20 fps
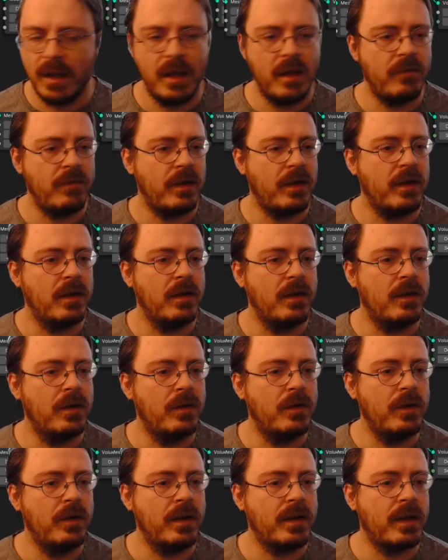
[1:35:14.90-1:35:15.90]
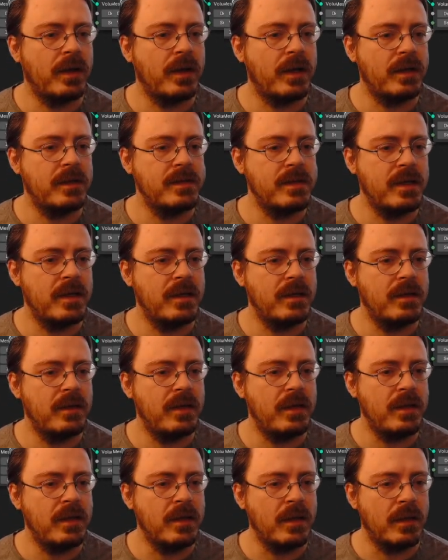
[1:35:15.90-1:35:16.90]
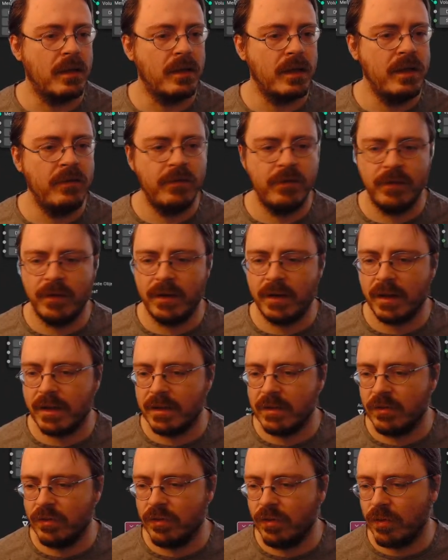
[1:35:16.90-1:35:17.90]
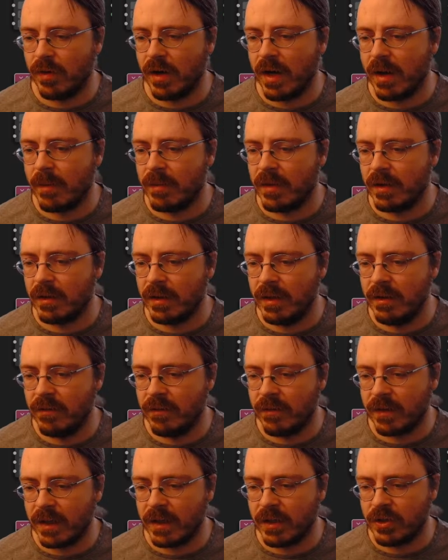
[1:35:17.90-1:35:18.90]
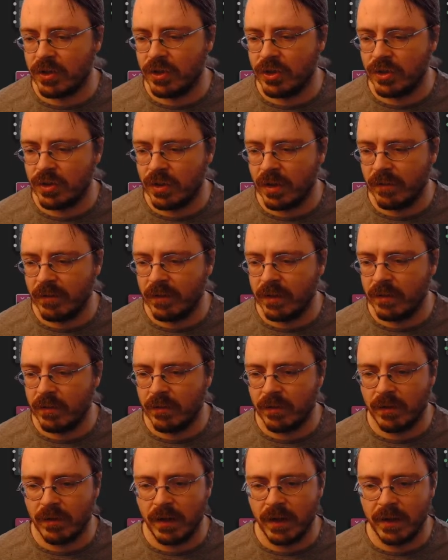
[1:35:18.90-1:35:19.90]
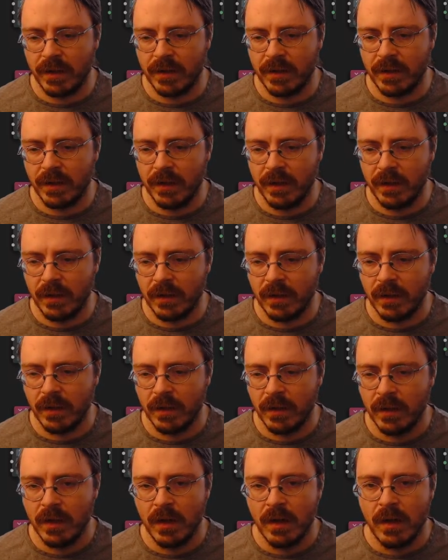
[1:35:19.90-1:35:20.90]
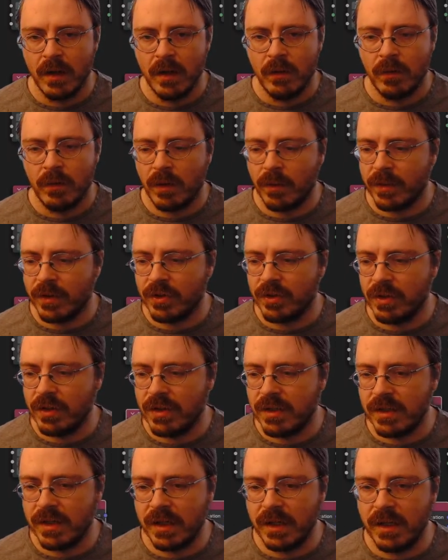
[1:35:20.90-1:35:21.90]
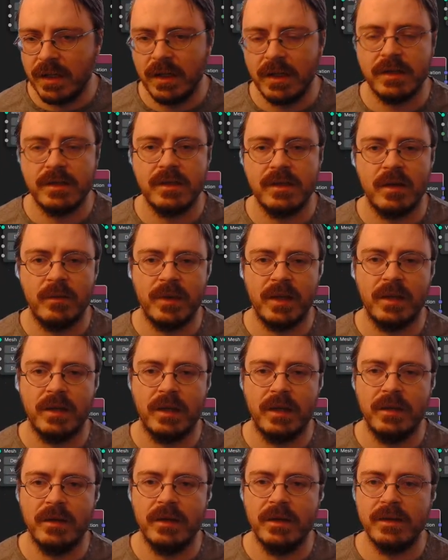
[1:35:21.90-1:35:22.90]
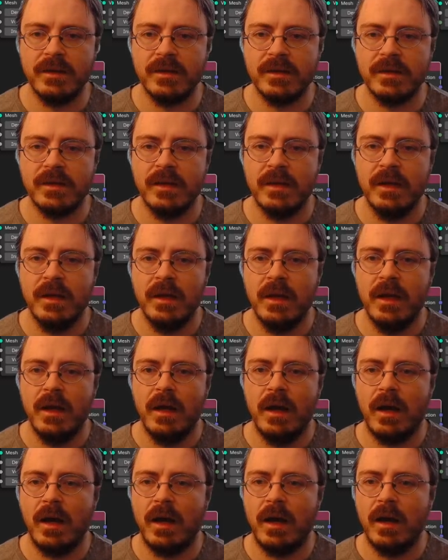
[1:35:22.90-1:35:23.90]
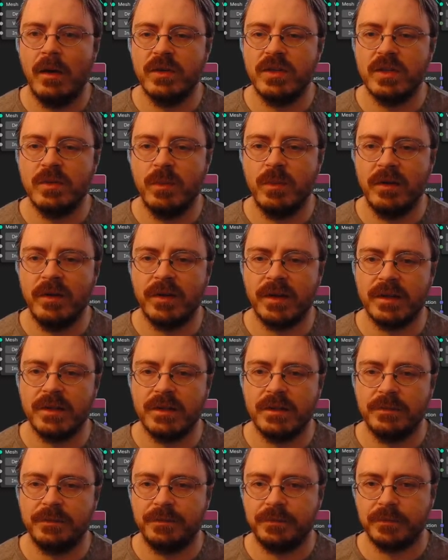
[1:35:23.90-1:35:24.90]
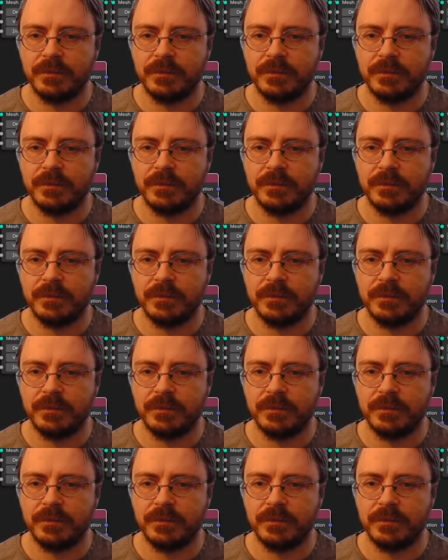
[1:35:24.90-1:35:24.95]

if I go and I take the leaf and I grab the leaf and I shove it right into here, what we should see is something like this, which is perfect.